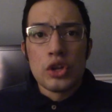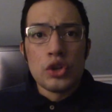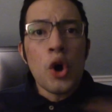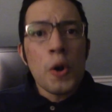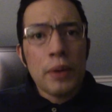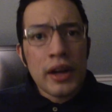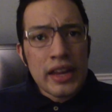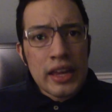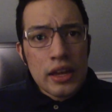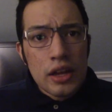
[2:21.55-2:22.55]

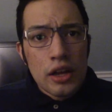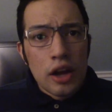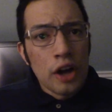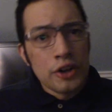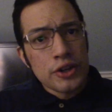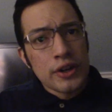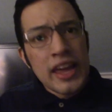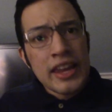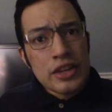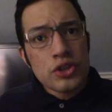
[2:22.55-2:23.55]
Nobody, under
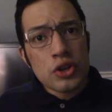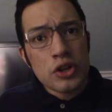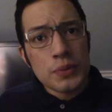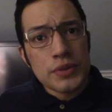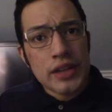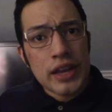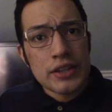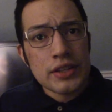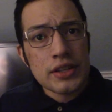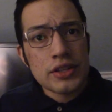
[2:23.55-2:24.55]
any
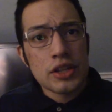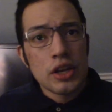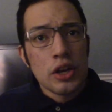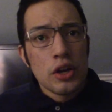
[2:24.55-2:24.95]
circumstances,